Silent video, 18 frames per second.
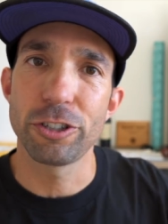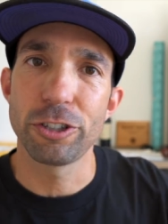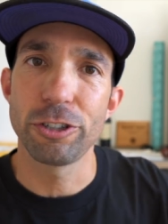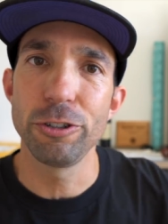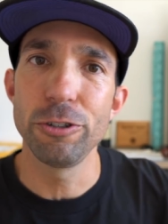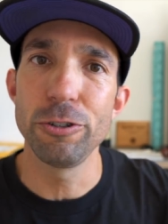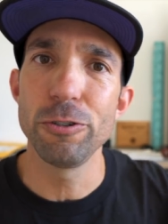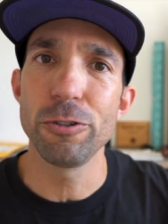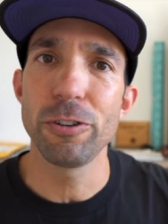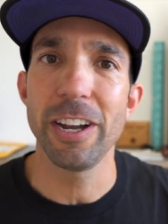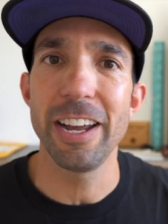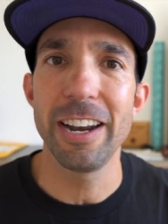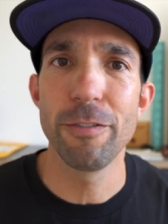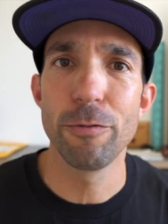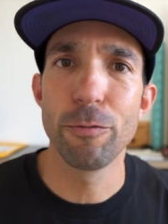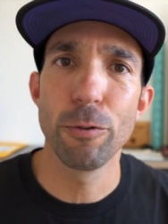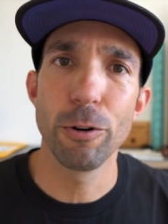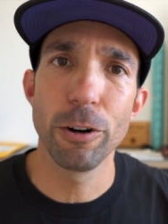two
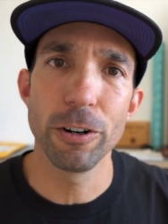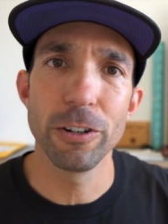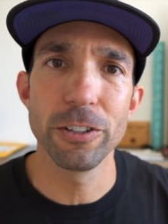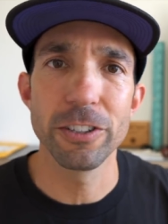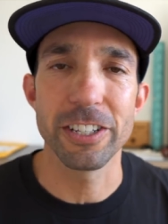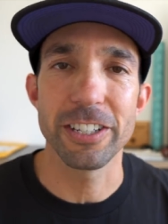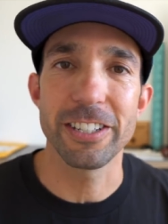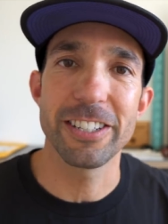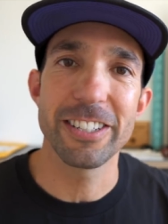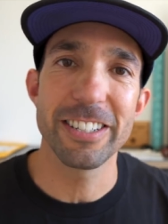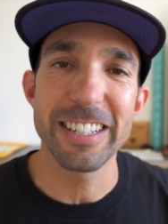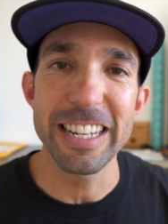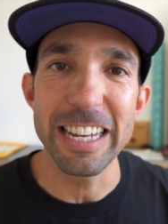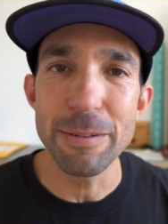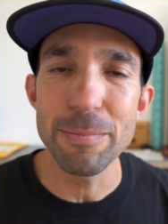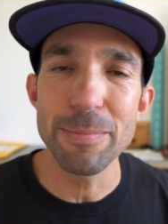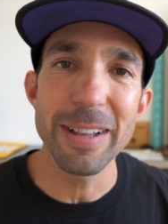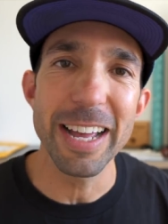kind of worlds that
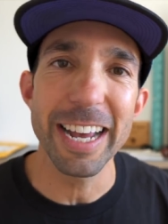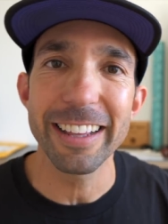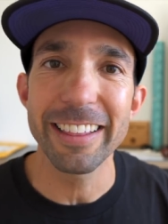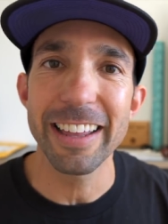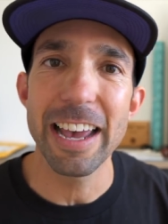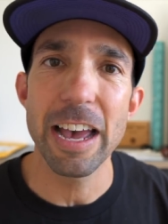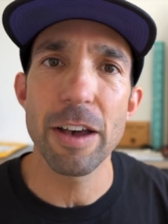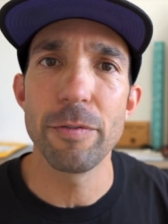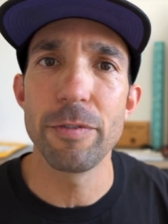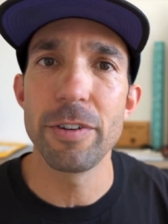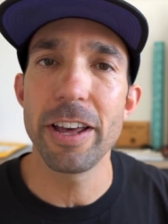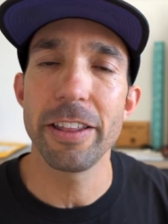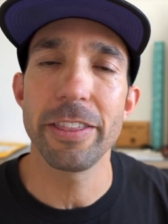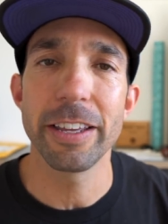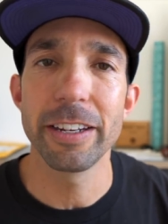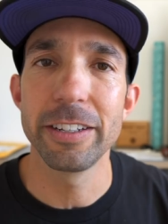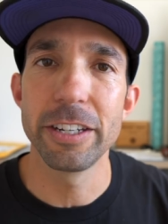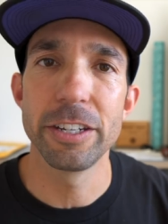seem like they have
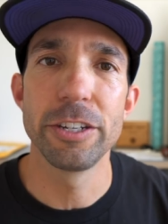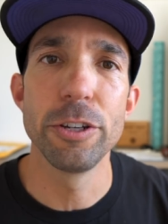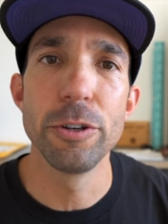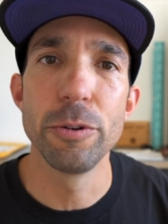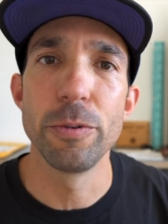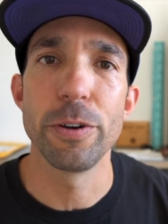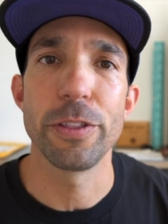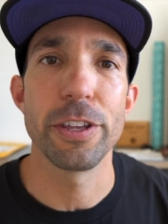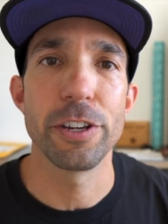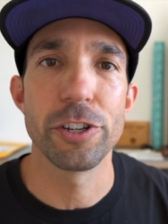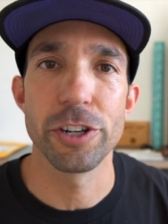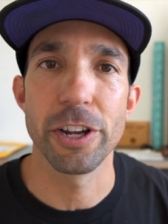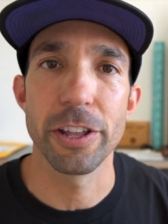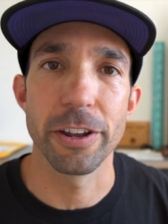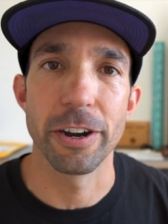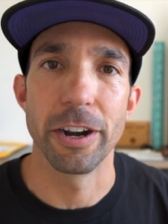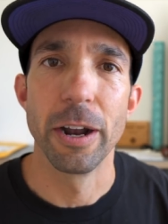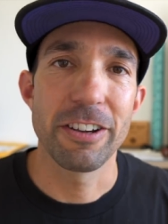nothing to do with each
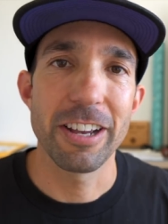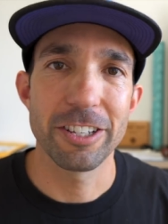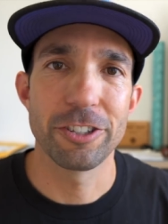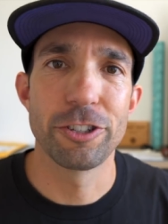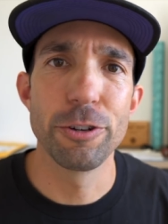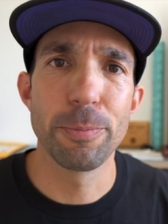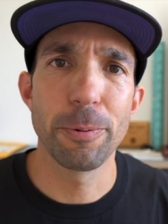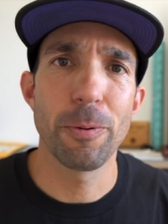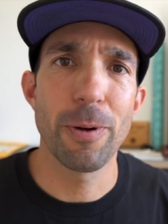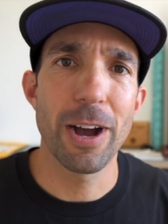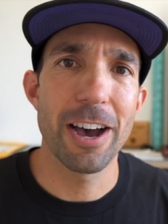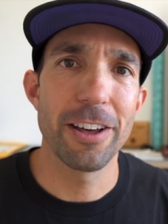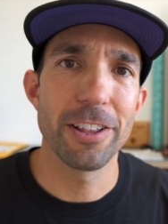other. You got SuperWow